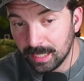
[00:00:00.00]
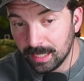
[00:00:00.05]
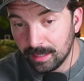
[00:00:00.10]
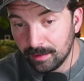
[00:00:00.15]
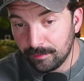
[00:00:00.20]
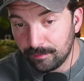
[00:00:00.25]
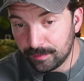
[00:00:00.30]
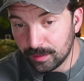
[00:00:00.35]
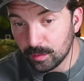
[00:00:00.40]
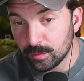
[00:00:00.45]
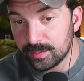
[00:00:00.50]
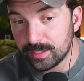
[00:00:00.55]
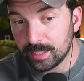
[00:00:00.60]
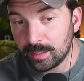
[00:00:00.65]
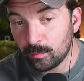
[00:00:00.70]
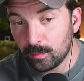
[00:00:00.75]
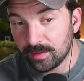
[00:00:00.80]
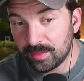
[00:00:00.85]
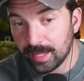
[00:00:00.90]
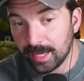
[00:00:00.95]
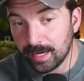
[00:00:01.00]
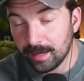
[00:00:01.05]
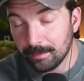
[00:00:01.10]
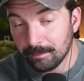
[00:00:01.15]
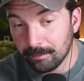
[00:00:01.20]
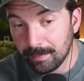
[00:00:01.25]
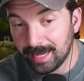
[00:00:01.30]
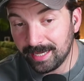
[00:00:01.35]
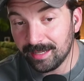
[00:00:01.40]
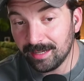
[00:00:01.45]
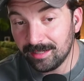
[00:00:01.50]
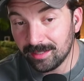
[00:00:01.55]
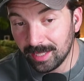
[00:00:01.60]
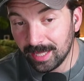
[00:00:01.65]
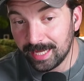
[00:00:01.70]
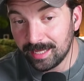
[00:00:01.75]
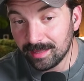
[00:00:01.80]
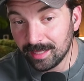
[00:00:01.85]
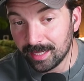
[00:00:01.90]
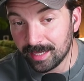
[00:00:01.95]
fusing with a Mega
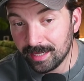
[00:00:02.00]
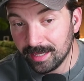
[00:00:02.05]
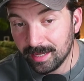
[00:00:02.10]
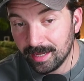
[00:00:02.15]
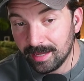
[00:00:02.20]
Glalie,